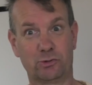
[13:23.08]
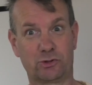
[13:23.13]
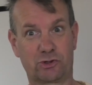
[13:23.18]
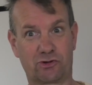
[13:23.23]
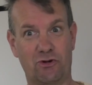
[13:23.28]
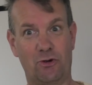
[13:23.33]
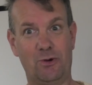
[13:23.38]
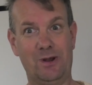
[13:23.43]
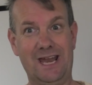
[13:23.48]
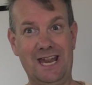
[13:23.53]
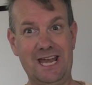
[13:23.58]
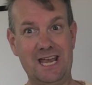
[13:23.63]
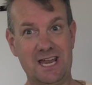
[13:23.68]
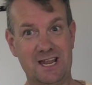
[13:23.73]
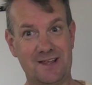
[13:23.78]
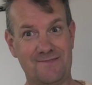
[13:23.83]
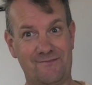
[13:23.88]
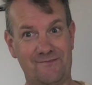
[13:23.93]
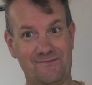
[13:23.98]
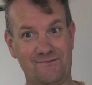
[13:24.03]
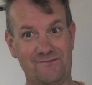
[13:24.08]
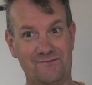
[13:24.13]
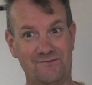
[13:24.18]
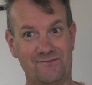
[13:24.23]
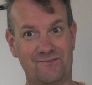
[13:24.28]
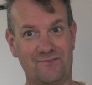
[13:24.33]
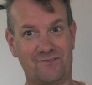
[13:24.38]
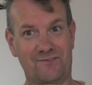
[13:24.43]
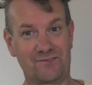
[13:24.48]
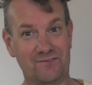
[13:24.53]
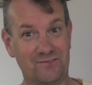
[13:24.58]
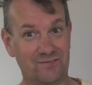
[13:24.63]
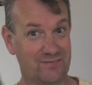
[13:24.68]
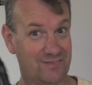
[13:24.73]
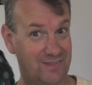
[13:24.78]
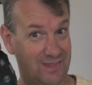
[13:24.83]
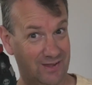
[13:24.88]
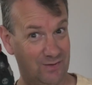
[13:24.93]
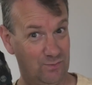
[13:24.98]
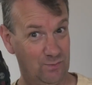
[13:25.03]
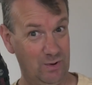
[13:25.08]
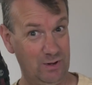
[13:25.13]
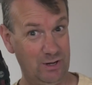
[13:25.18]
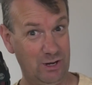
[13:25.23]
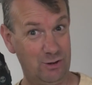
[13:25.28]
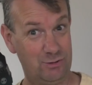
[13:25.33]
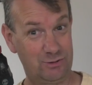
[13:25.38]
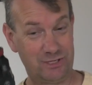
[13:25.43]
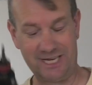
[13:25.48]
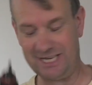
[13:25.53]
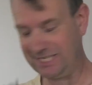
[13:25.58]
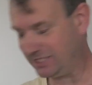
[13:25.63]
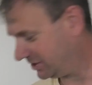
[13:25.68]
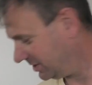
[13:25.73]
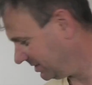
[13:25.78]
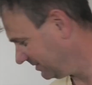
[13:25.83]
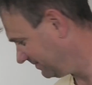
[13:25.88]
screwing in. We'll use this.